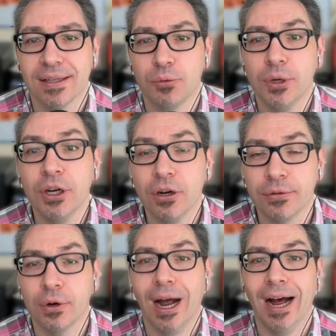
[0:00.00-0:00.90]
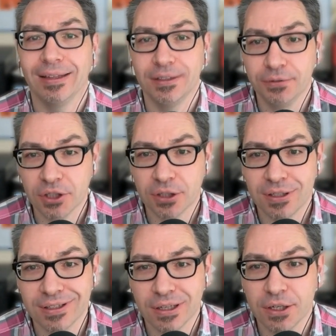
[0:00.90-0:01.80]
that will cover artificial
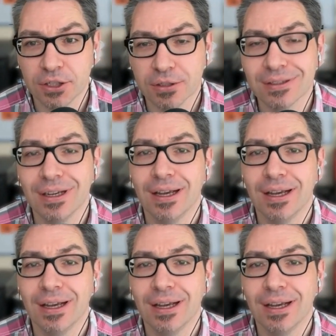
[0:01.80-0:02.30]
intelligence